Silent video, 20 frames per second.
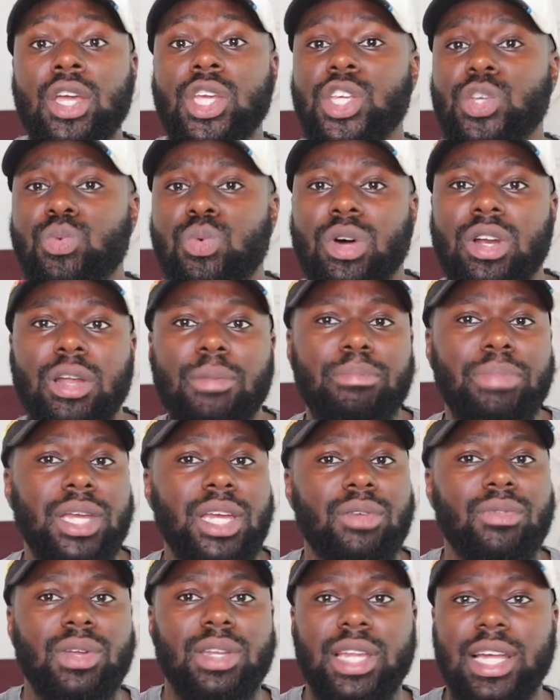you want to be
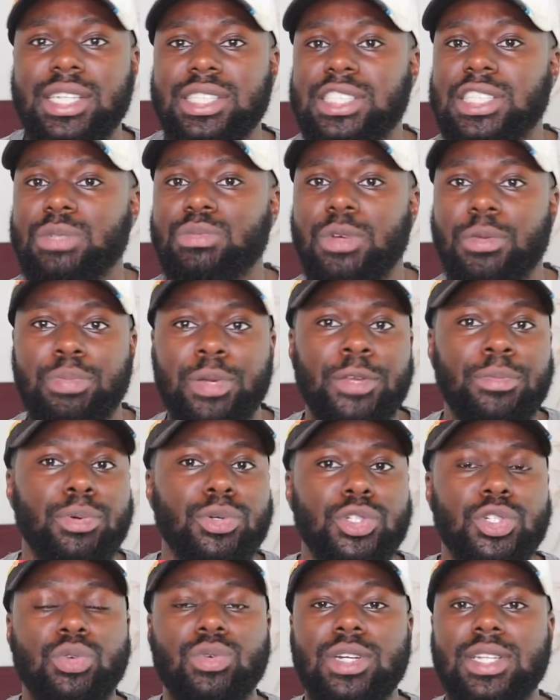in relationship with
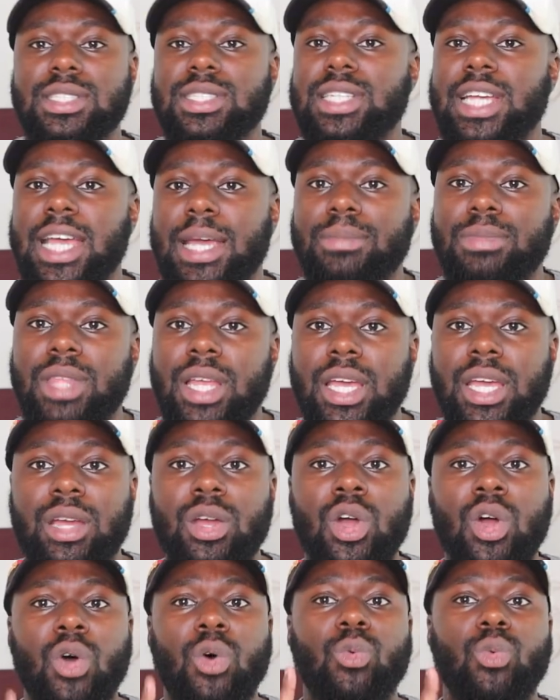people doing the same thing.